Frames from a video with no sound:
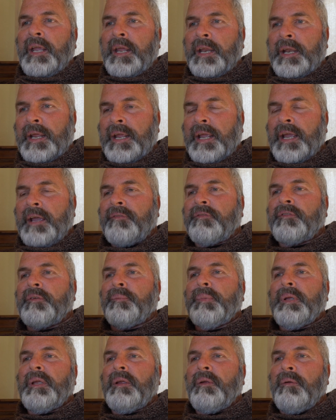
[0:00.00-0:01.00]
And I have to
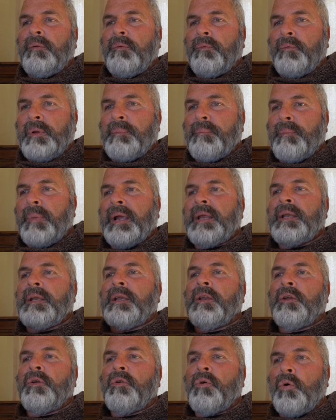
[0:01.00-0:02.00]
be
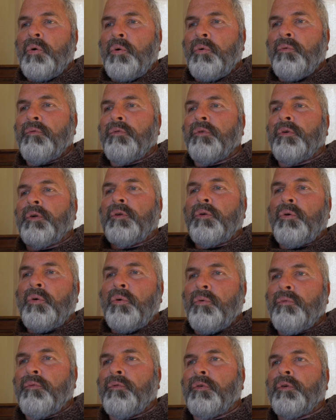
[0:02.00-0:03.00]
reminded over and
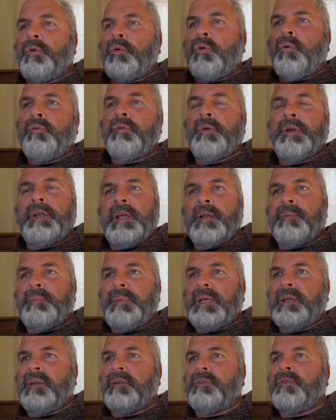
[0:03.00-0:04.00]
over and over again,
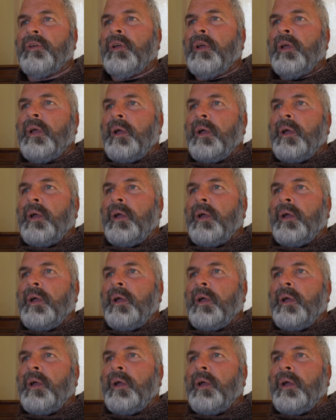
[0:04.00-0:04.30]
because